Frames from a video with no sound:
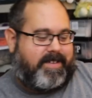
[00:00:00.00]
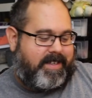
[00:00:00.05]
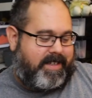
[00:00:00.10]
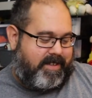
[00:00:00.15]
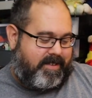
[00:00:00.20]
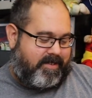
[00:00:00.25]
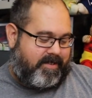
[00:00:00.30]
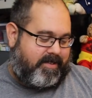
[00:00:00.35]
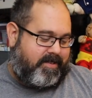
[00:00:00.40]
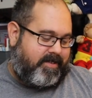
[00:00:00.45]

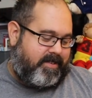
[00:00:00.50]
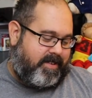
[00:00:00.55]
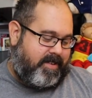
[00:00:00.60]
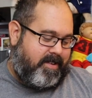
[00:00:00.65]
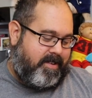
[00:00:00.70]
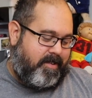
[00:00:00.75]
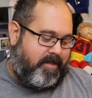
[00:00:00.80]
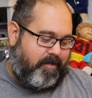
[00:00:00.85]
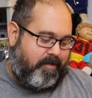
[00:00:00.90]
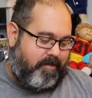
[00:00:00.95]
teacher's
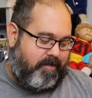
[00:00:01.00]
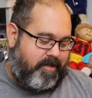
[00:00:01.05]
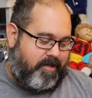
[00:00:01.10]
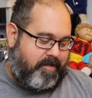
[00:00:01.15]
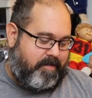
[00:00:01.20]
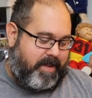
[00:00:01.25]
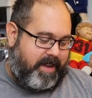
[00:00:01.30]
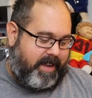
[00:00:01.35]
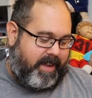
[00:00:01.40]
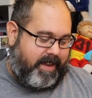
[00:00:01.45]

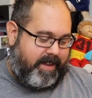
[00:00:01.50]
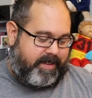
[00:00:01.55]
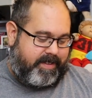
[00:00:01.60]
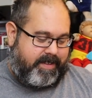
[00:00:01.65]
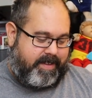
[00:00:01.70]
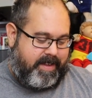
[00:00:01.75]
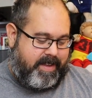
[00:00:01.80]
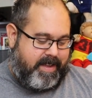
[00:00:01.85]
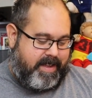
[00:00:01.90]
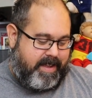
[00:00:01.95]
room, I
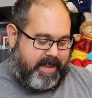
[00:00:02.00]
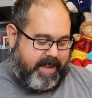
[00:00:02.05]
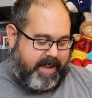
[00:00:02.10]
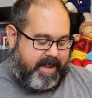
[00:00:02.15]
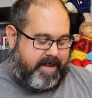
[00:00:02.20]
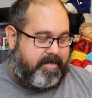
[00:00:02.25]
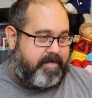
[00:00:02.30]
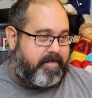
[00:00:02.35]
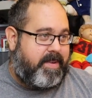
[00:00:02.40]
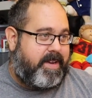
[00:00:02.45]
guess.
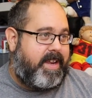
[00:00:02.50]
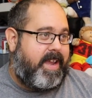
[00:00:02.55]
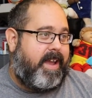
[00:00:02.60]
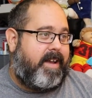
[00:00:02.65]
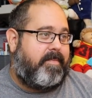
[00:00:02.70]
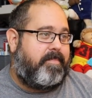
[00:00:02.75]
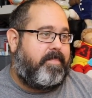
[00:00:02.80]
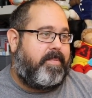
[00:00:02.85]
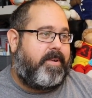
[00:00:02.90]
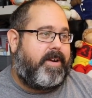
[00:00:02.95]
Um, but
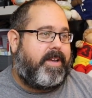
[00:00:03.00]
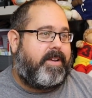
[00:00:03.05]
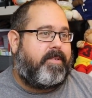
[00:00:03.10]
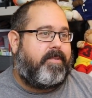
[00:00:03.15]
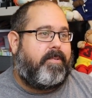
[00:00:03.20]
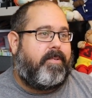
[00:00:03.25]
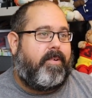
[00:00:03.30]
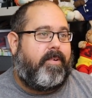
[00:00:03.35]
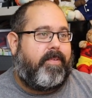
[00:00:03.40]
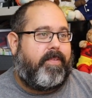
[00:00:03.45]
yeah, pretty
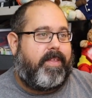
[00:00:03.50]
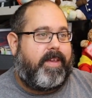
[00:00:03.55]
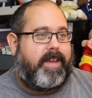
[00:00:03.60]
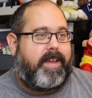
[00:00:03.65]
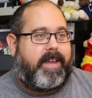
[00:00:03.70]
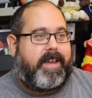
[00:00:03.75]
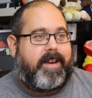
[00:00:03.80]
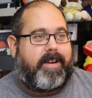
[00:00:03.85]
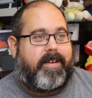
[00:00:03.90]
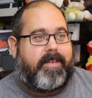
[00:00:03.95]
cool
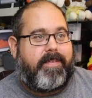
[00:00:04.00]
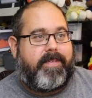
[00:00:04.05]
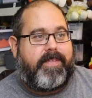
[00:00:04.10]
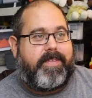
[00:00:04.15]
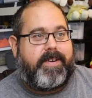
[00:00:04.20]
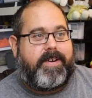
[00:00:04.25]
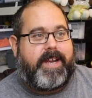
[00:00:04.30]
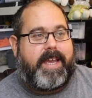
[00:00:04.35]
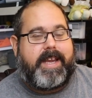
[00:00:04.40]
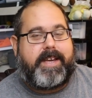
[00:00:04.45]
thing here.
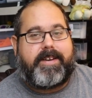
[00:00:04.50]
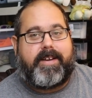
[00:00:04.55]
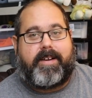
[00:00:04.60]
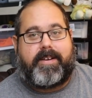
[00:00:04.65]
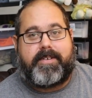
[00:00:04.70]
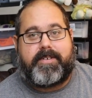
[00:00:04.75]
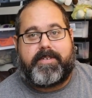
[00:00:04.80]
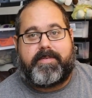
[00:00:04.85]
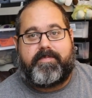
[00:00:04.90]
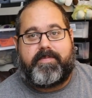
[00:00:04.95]

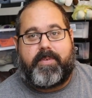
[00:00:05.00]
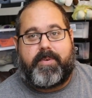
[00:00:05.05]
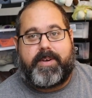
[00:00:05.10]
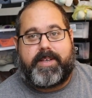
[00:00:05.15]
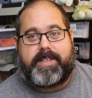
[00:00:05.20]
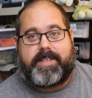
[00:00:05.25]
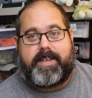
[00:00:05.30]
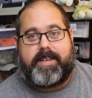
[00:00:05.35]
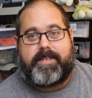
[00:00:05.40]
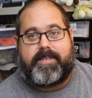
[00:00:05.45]

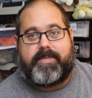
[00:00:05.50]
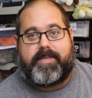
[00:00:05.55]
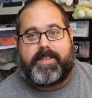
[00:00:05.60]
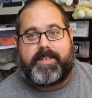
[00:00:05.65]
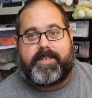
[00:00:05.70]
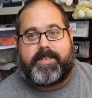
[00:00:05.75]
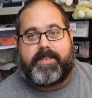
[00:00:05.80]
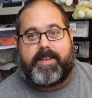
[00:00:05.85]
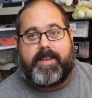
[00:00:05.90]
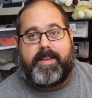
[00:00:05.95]
$38.40 for
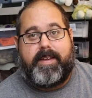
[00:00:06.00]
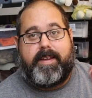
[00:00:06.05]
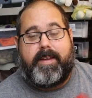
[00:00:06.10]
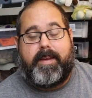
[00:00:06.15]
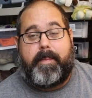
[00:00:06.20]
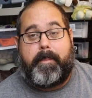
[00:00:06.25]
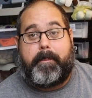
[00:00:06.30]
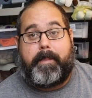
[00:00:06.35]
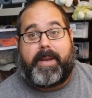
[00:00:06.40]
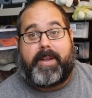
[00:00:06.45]
this
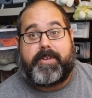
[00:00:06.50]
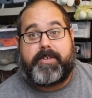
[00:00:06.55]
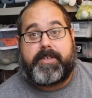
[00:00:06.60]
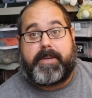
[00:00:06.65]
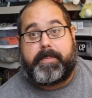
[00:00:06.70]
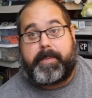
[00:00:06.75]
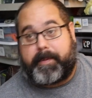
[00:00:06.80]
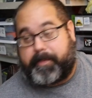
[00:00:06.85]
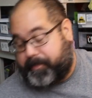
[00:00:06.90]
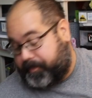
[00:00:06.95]
plus
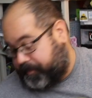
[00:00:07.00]
shipping.